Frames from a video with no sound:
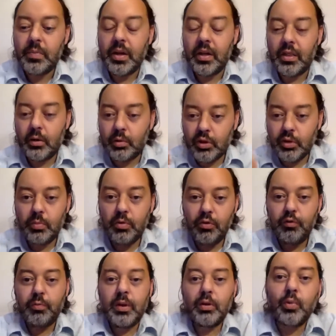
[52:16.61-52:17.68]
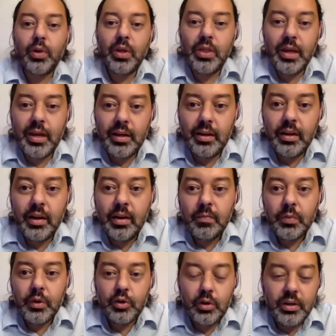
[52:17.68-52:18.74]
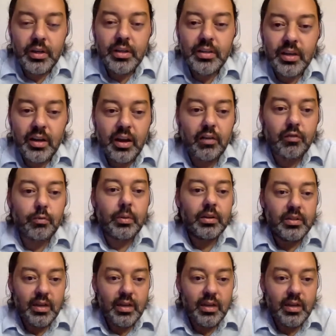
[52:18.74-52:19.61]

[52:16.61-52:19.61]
And there was a movement within the Tunisian government.